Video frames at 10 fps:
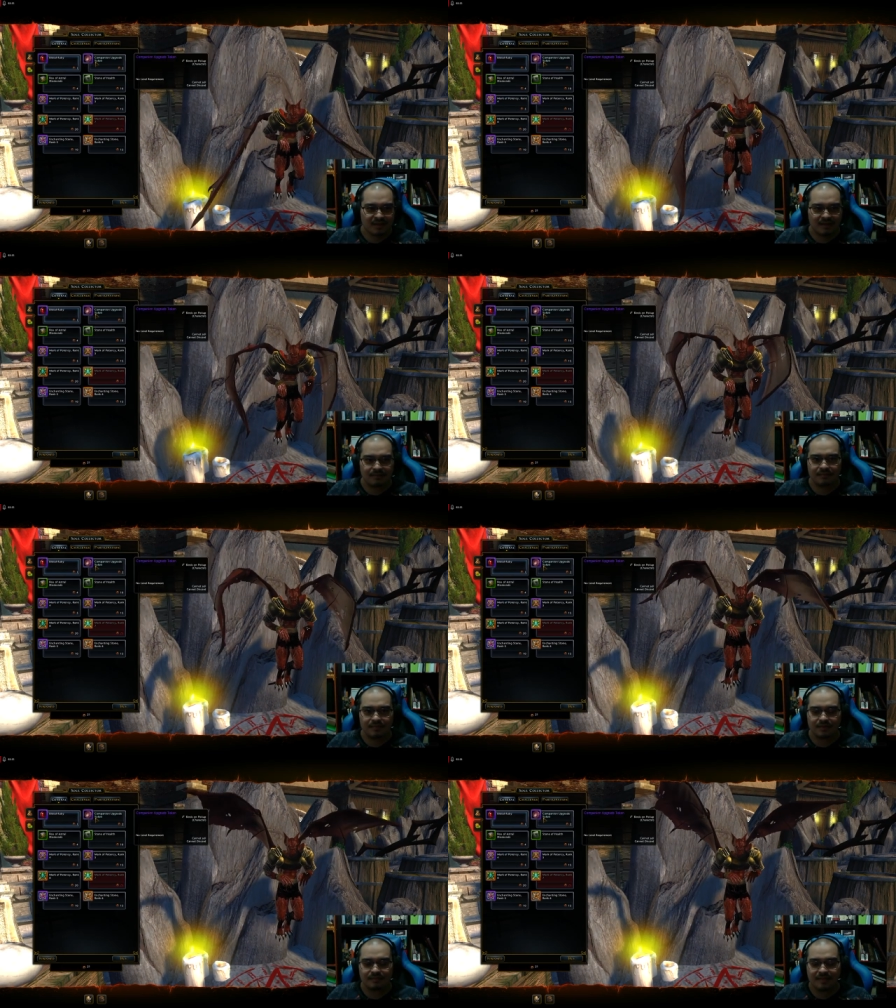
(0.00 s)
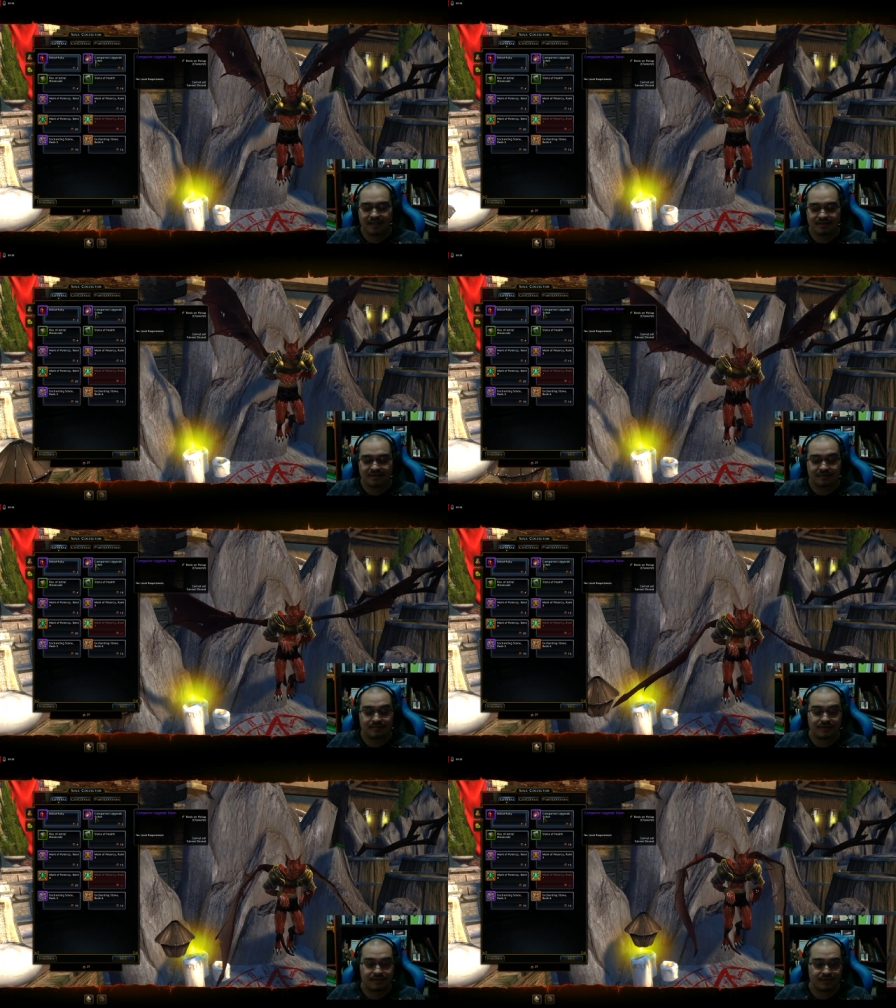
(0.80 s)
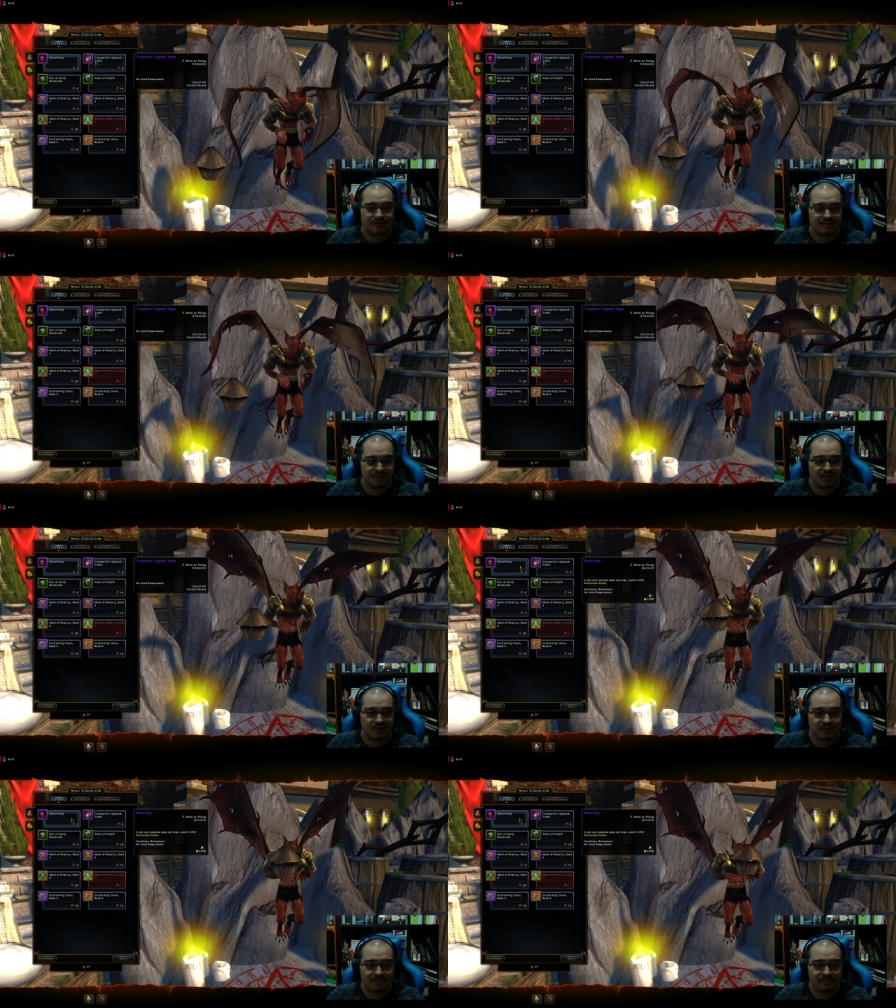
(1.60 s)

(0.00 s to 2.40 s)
camp companion upgrade tokens as well